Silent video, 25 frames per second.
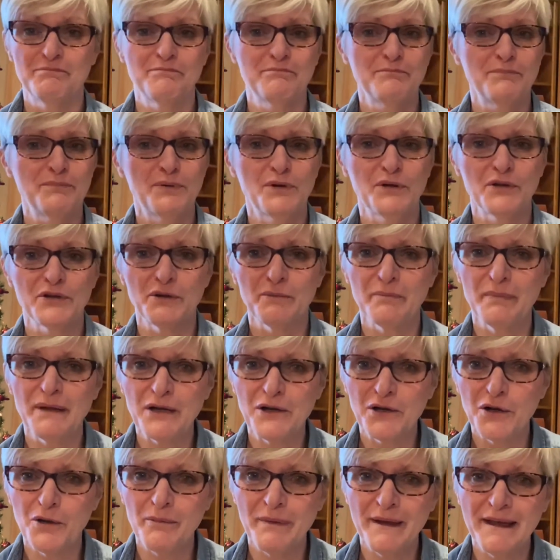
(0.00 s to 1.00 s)
pull your big
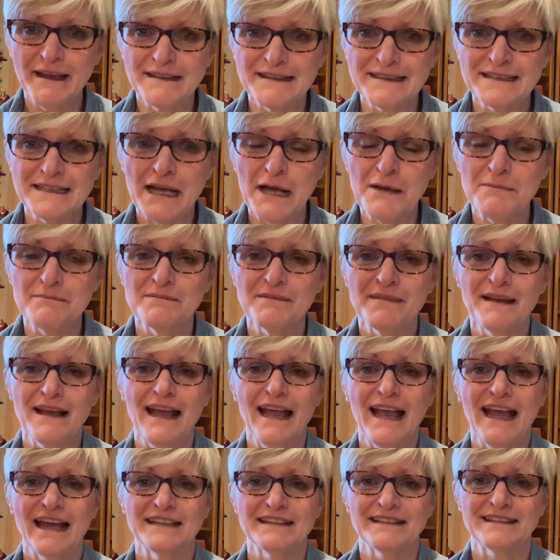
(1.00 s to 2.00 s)
girl pants up
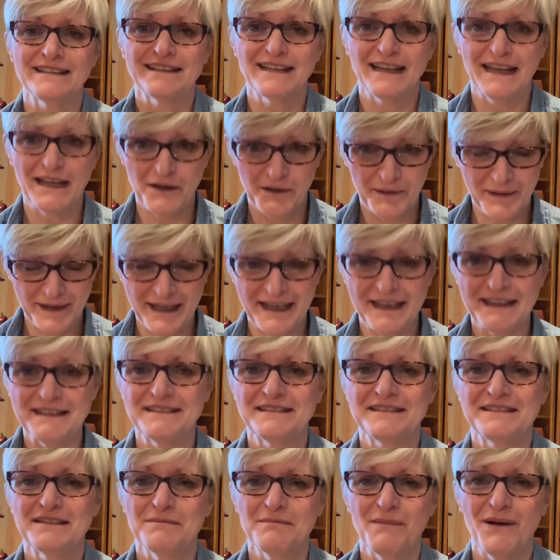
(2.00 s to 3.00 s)
and say, okay,
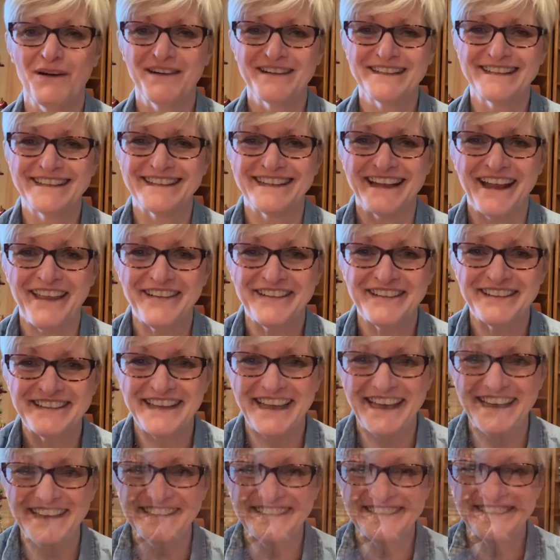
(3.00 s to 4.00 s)
tomorrow's another
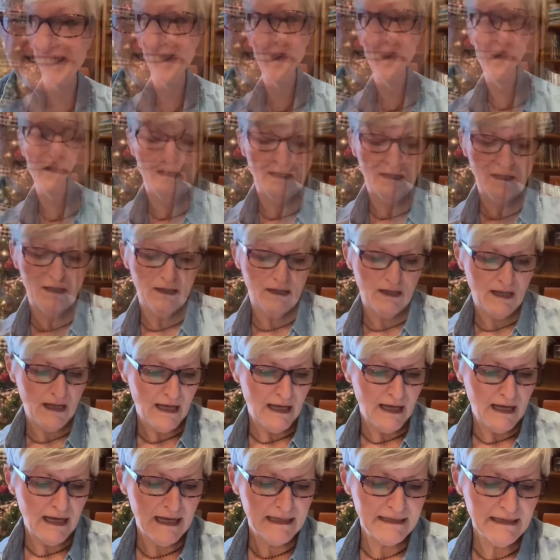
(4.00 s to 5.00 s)
day.
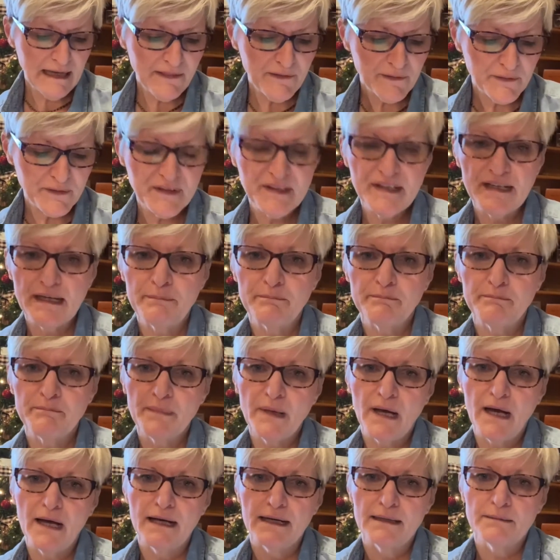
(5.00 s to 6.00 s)
Another tip
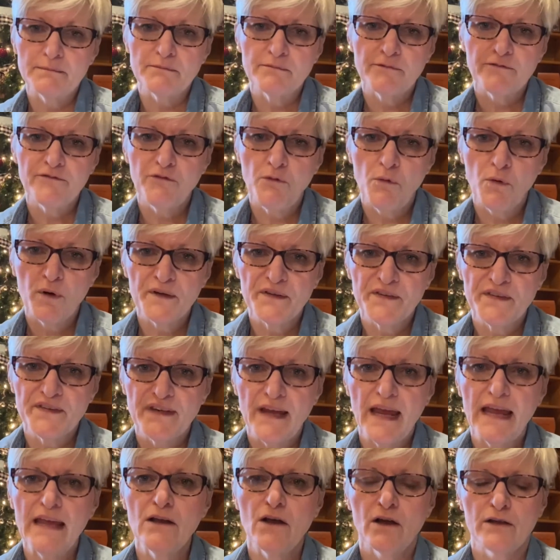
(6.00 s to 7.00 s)
um, for
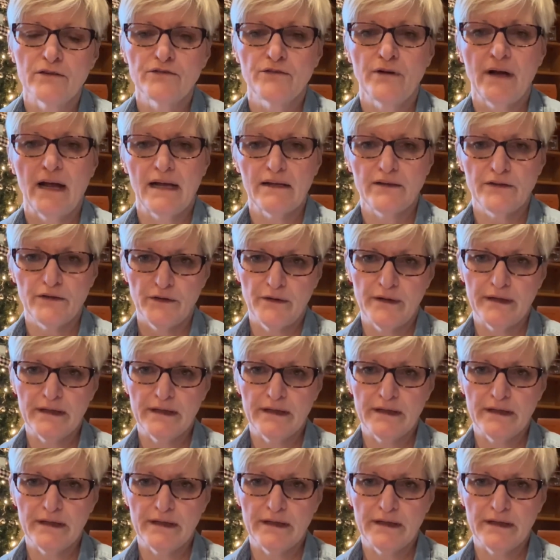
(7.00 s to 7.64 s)
staying on track during a